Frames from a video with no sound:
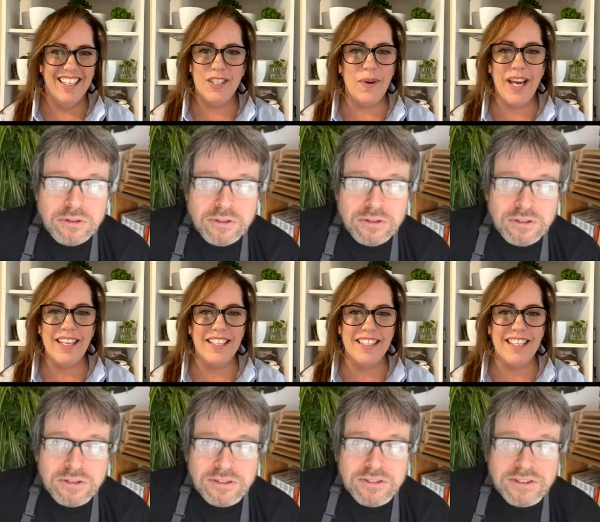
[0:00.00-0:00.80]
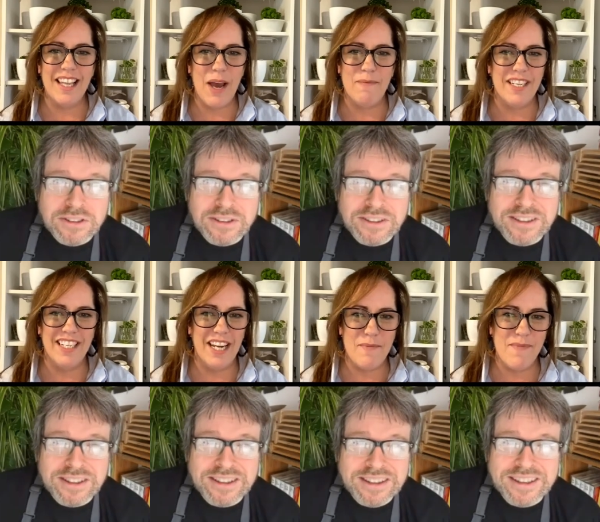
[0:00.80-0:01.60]
Speaker 1: So he hasn't slept
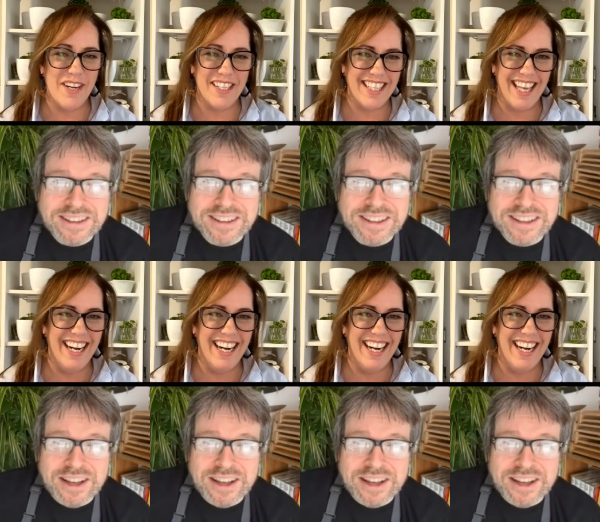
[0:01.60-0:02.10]
in like months then.